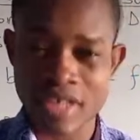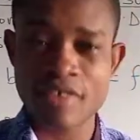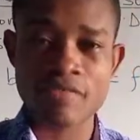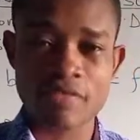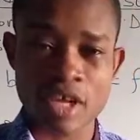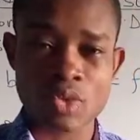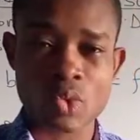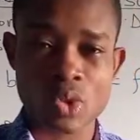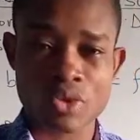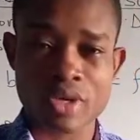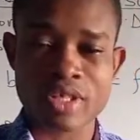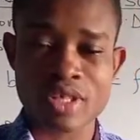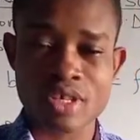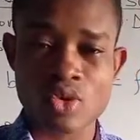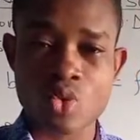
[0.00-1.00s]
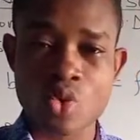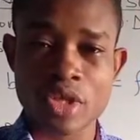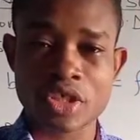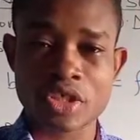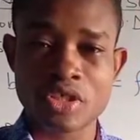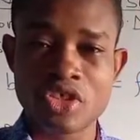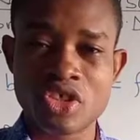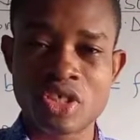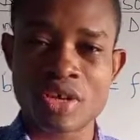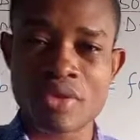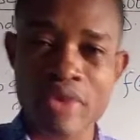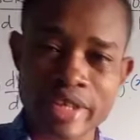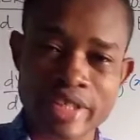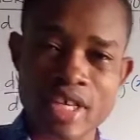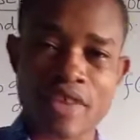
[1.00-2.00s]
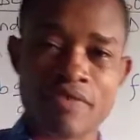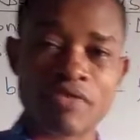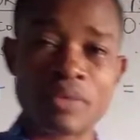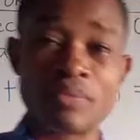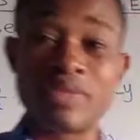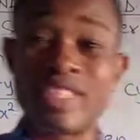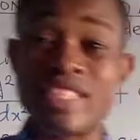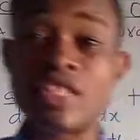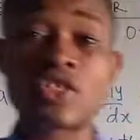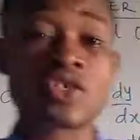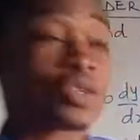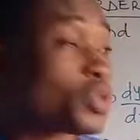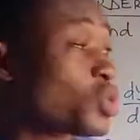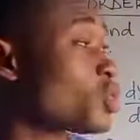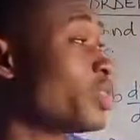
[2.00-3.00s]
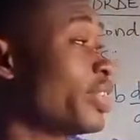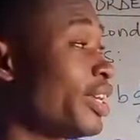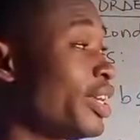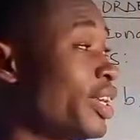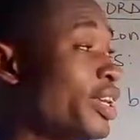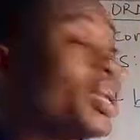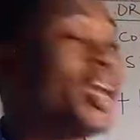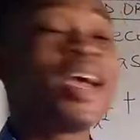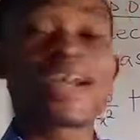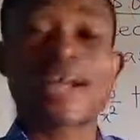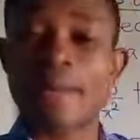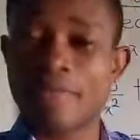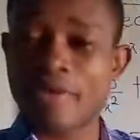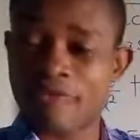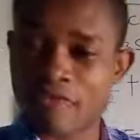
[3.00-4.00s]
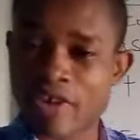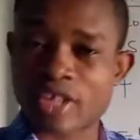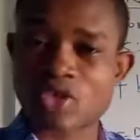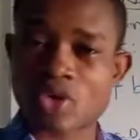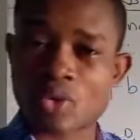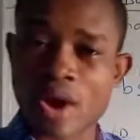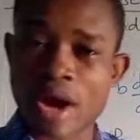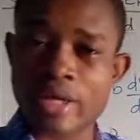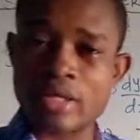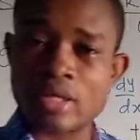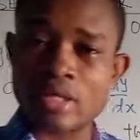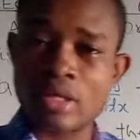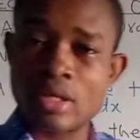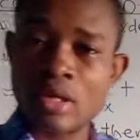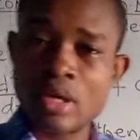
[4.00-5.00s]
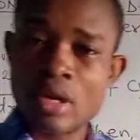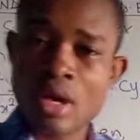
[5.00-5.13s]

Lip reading: if that quadratic equation generated from this SOODE can be factorized.